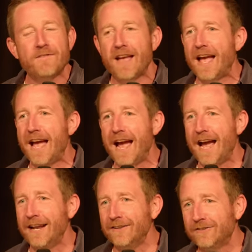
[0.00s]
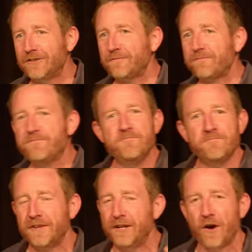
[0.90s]
and
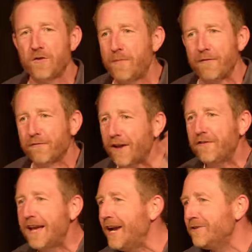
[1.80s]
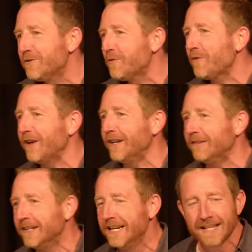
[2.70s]
you know, it's about fluffy angels
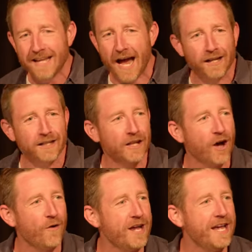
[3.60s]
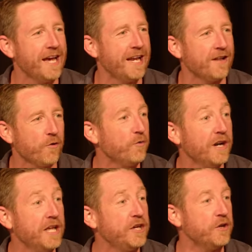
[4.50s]
and cattle lowing, and it's all
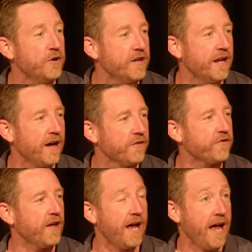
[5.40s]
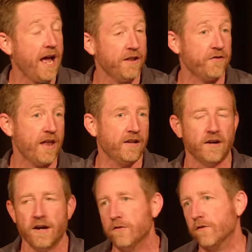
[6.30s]
really cute and
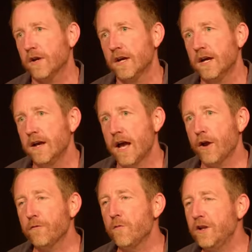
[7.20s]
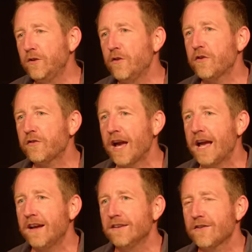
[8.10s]
sanitized. And often we do the
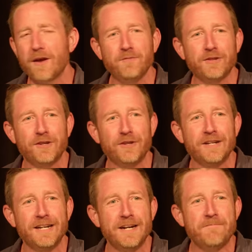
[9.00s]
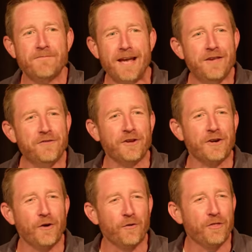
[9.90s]
same to Easter,
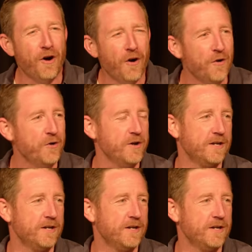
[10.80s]
although